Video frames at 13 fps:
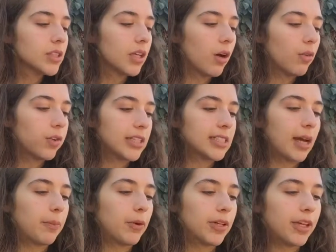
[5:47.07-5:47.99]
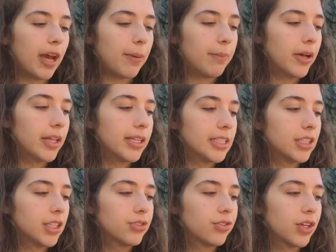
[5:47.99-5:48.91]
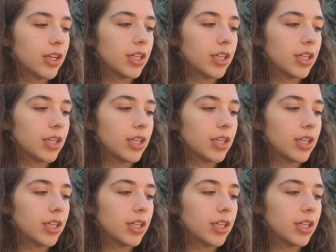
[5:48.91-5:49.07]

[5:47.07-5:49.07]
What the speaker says: So for example, here I put, this is